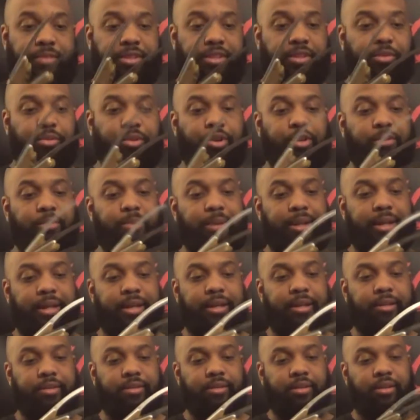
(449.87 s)
These are real
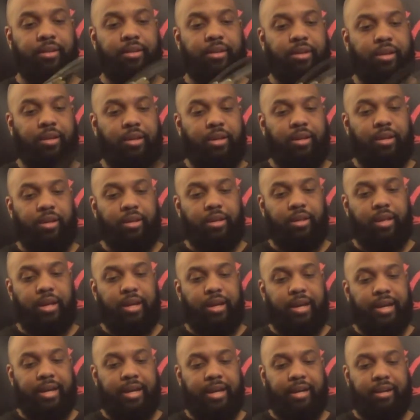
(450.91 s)
blades.
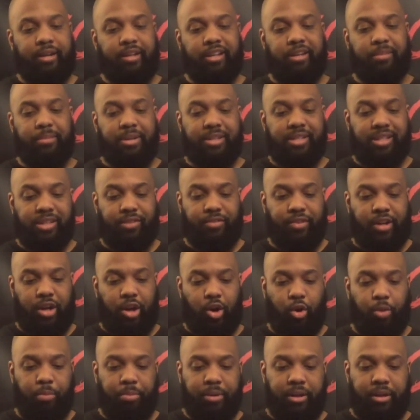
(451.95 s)
Yeah, I kind of cut myself when I
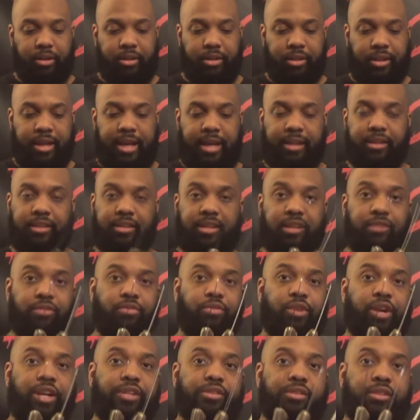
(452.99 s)
opened it. They got this off
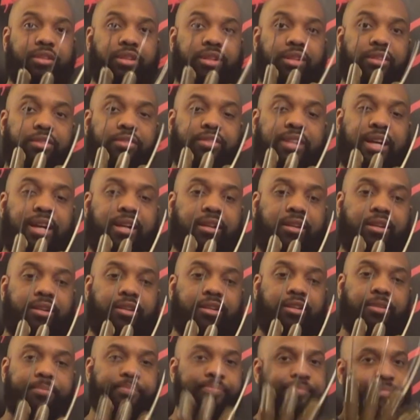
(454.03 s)

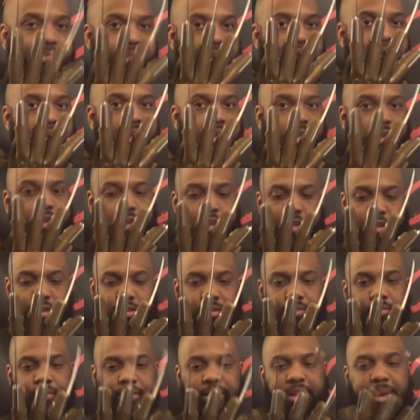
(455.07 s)
razorgloves.com.
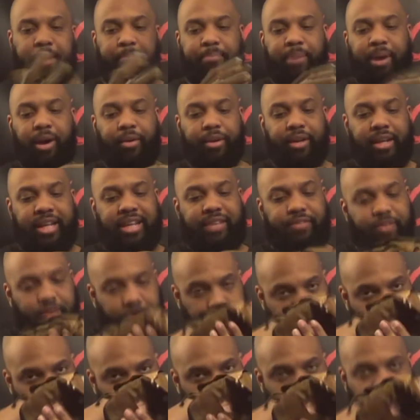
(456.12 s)
It's when I bought it, even
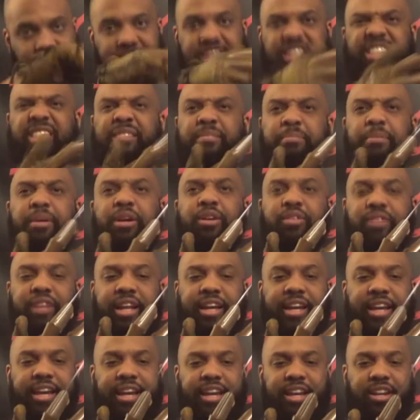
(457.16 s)
it smelled
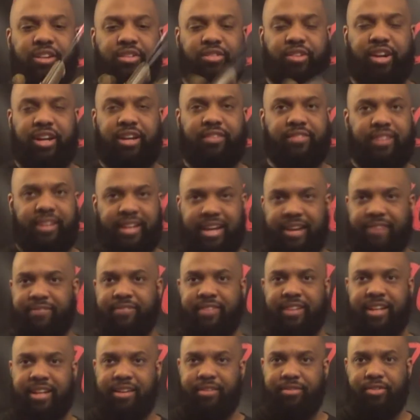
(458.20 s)
like handcraft. Like, I
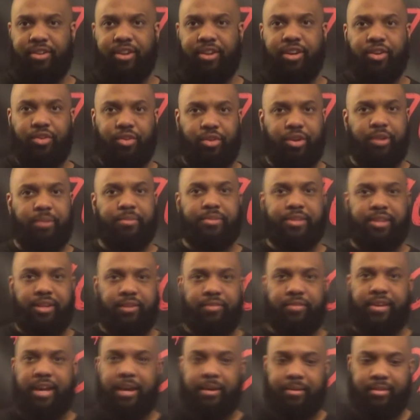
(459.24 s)
feel like Freddy Krueger
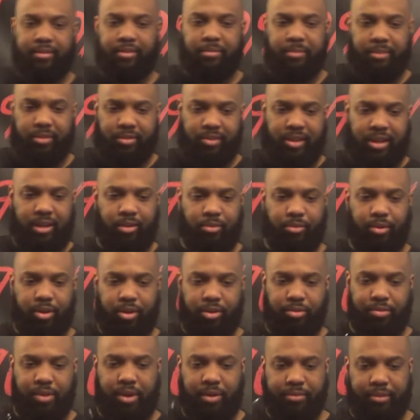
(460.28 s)
himself gave it to me, so I don't wear it
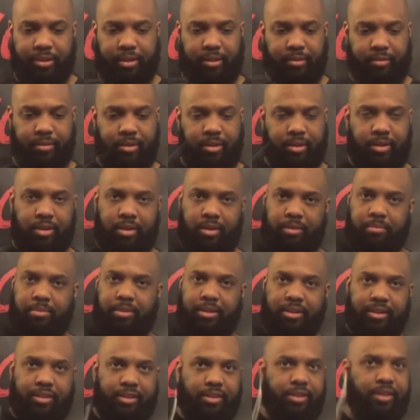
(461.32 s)
too often.
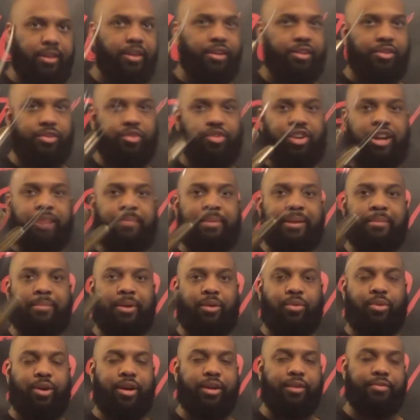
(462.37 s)
Plus, it scares the crap out of
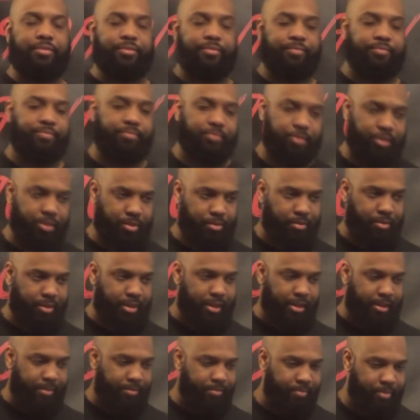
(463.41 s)
my wife. So,
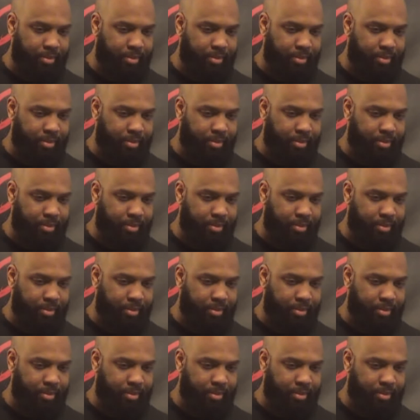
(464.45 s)
yeah.